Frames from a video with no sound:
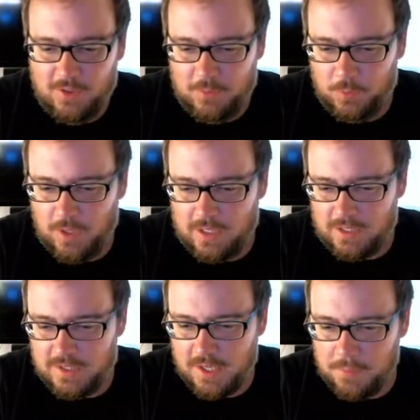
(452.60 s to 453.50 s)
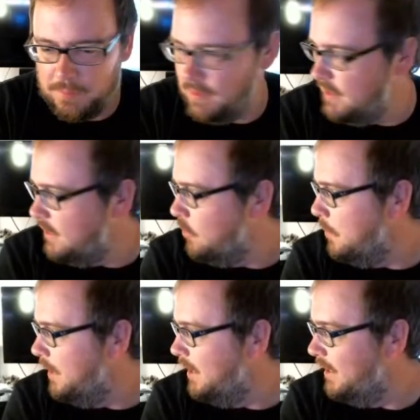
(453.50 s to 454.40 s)
We're not as hip as
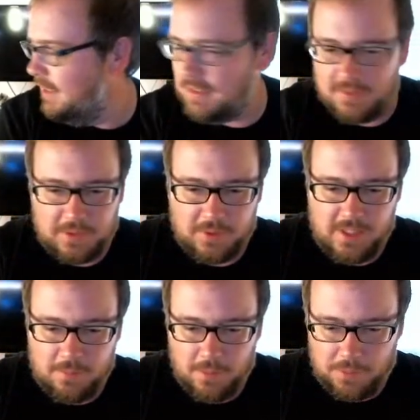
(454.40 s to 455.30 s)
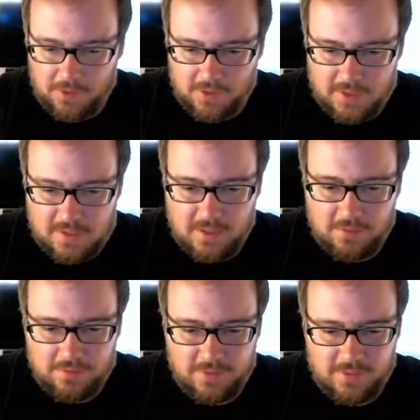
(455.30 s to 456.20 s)
everybody, I guess, so we don't keep up with all that stuff.